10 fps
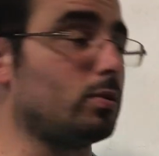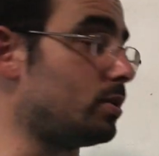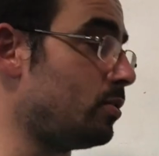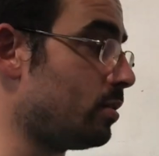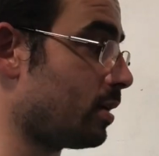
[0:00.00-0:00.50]
will
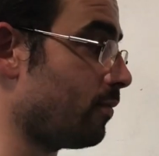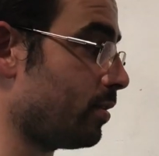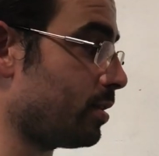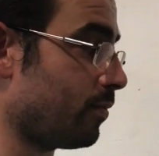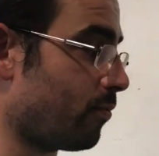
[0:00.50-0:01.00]
do the
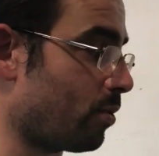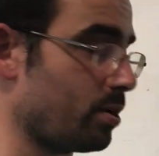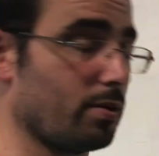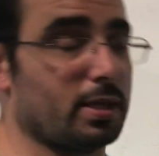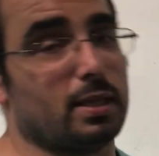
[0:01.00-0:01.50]
conversion for
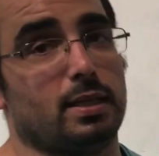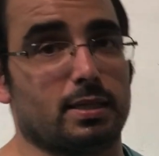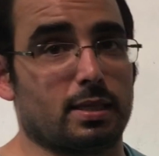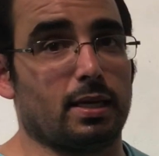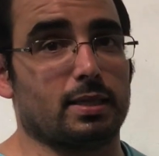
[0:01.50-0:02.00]
you into
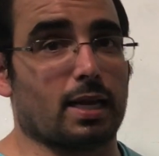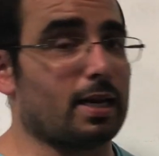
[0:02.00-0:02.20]
these things.